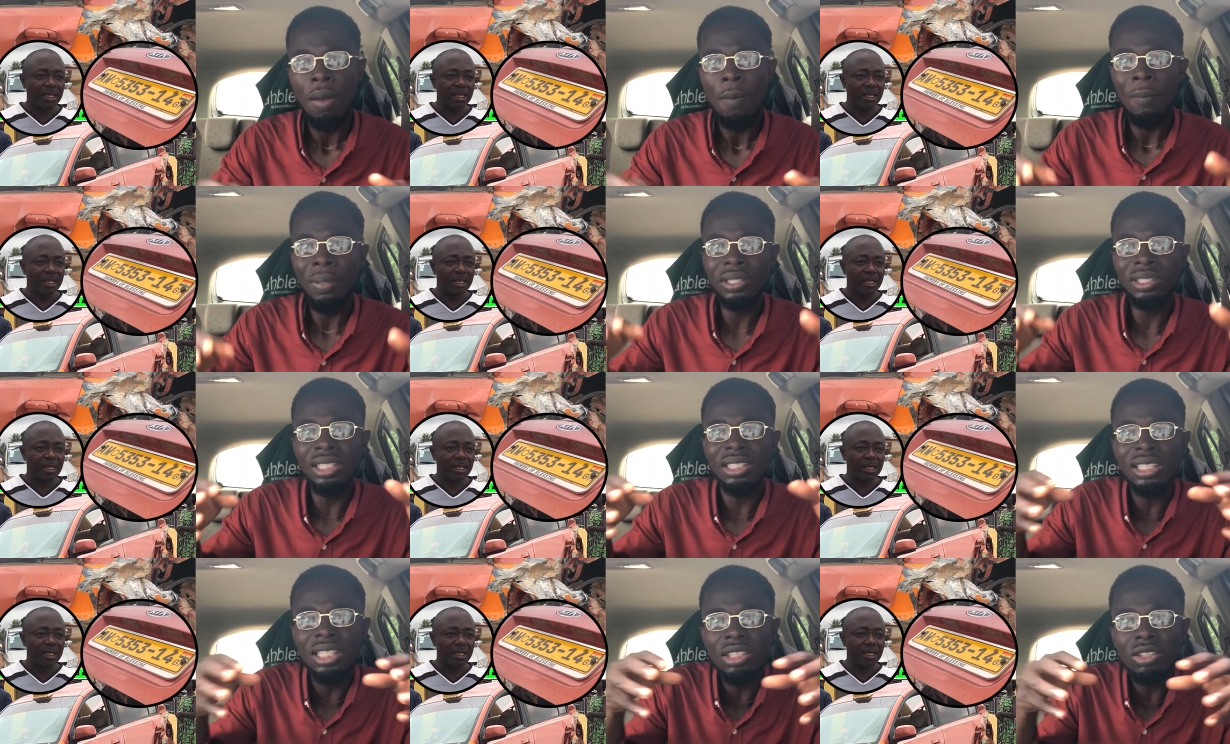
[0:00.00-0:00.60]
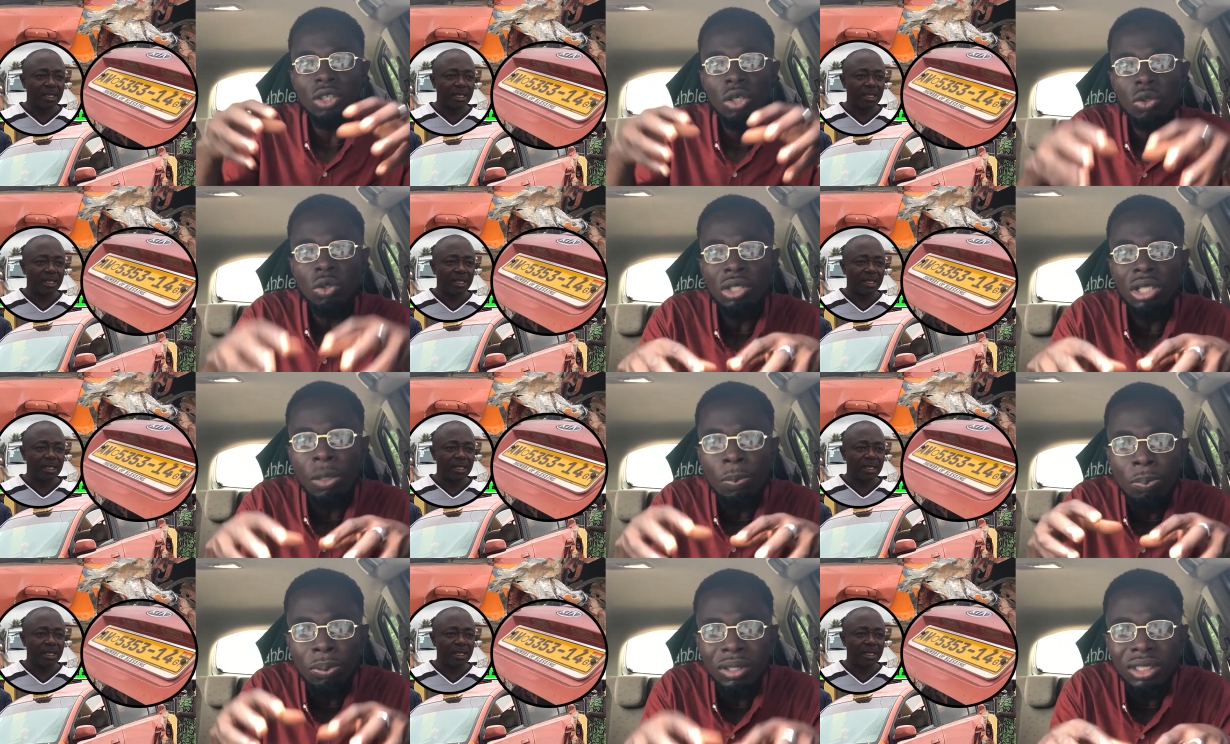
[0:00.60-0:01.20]
Speaker 1: but essence ono ye
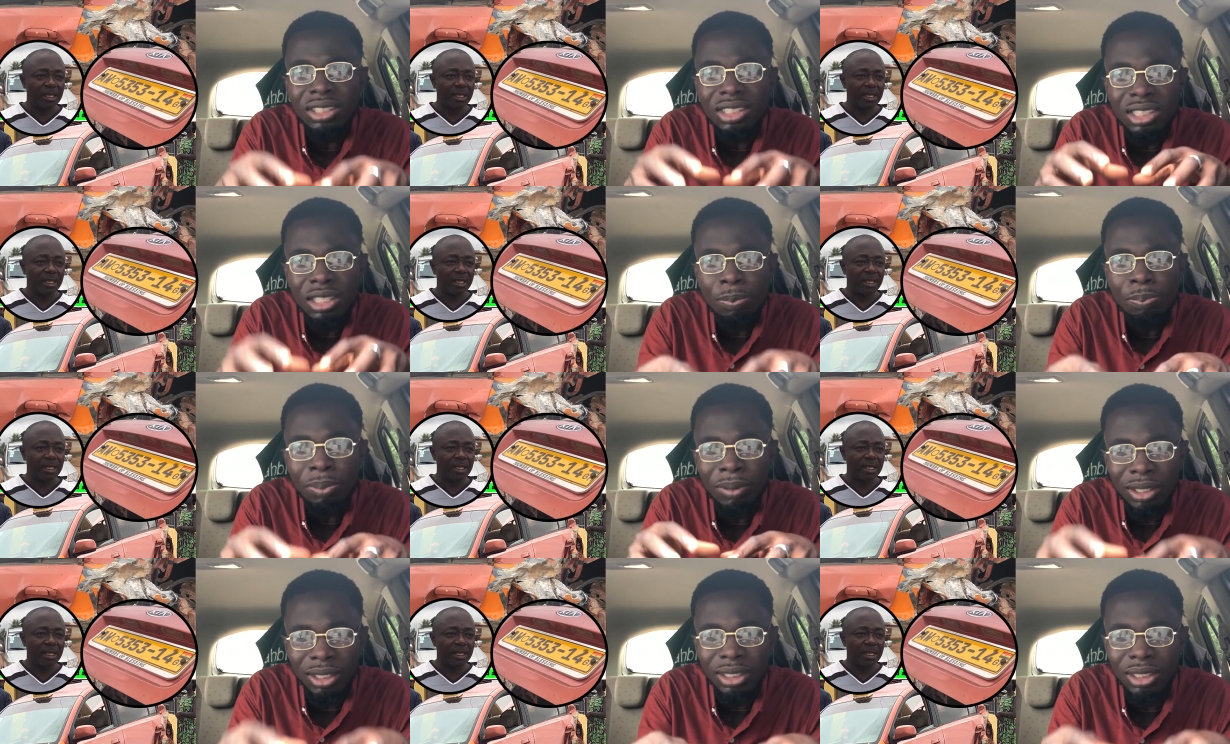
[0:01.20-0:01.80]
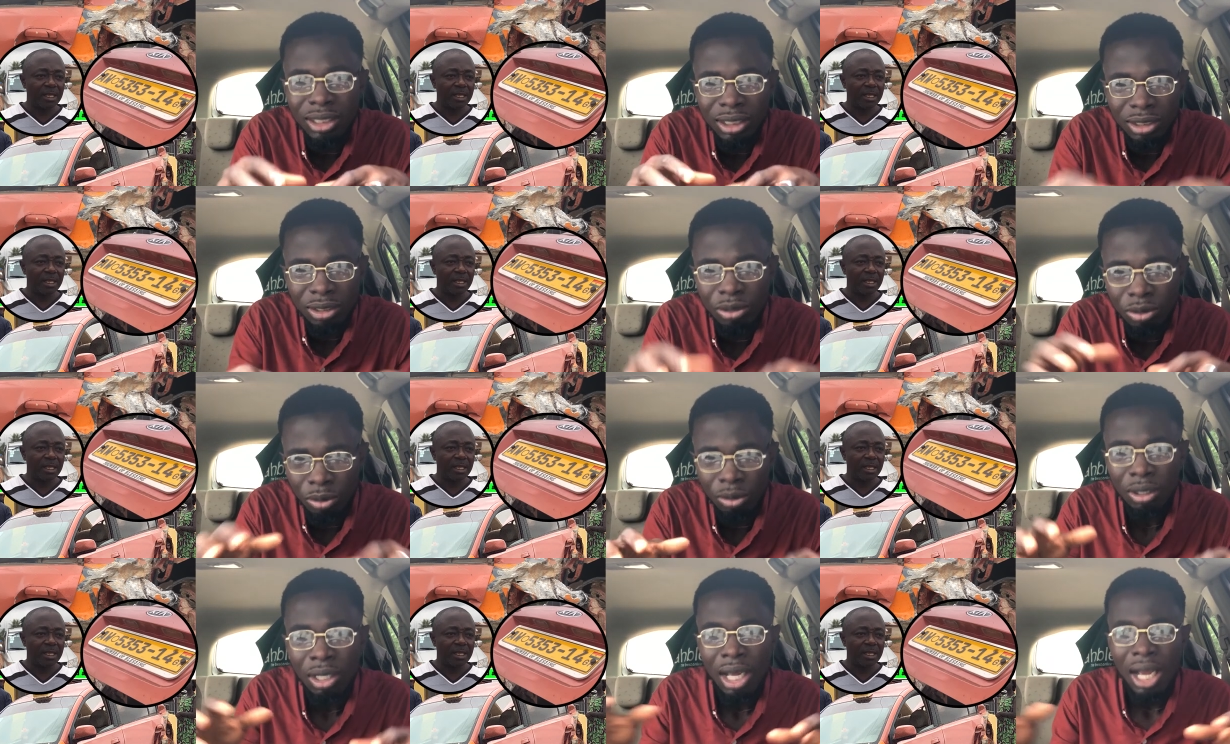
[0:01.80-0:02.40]
police ni penini
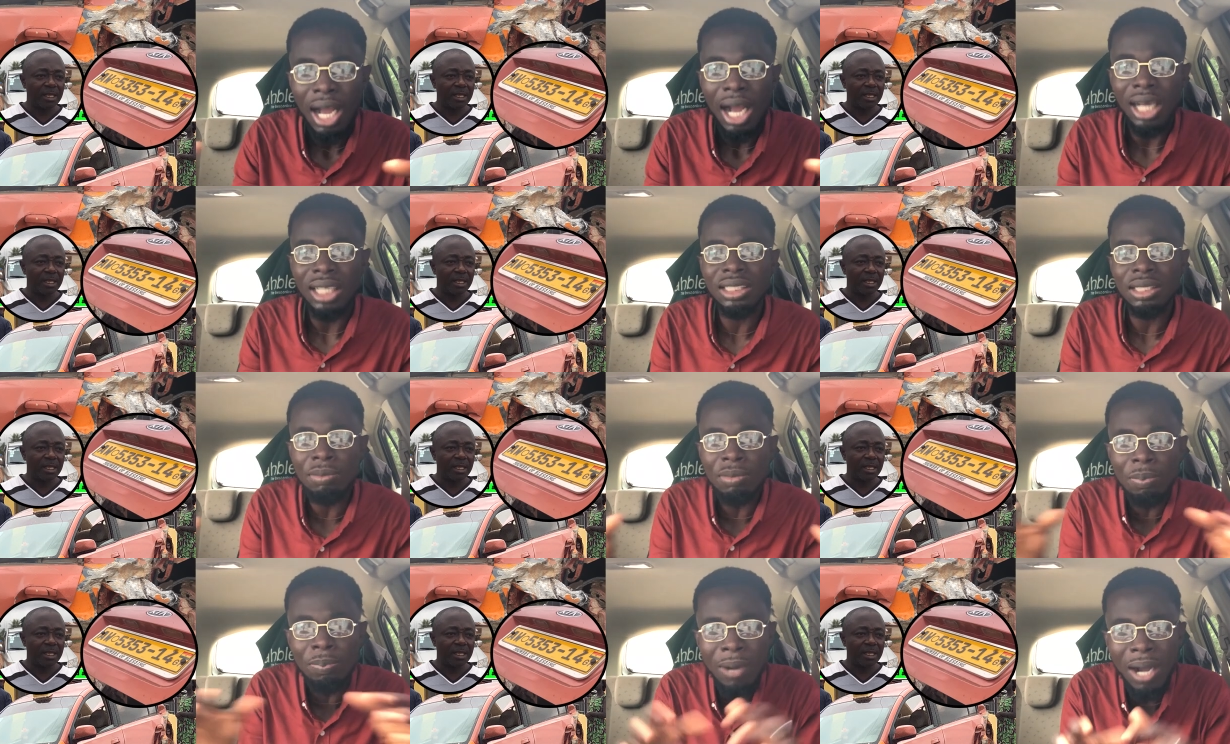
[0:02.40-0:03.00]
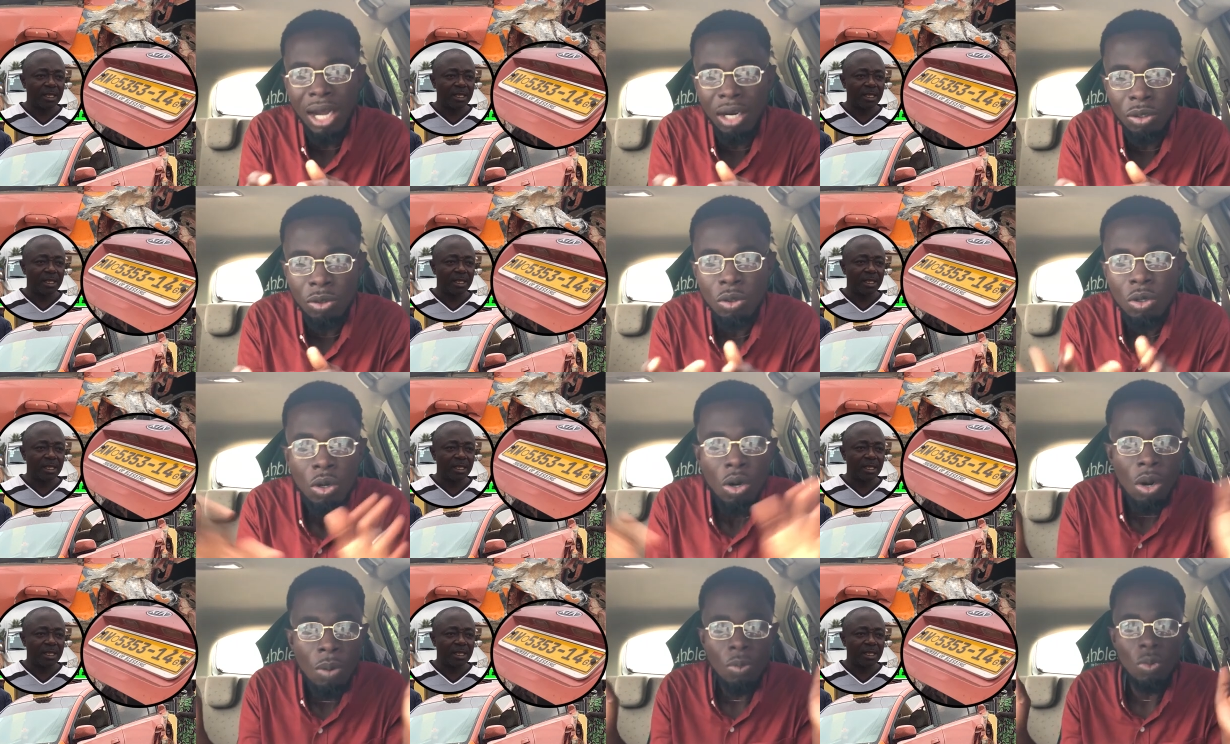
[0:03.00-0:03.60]
ntino asame ba no
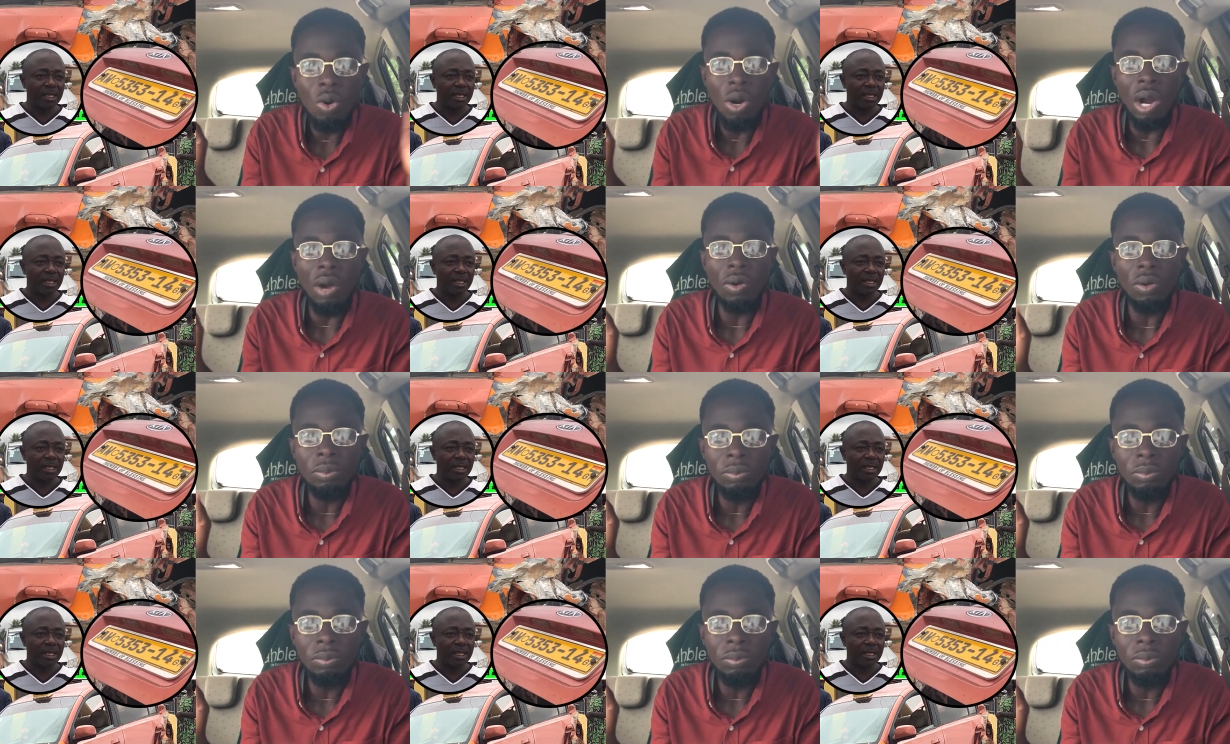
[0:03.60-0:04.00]
omu ha o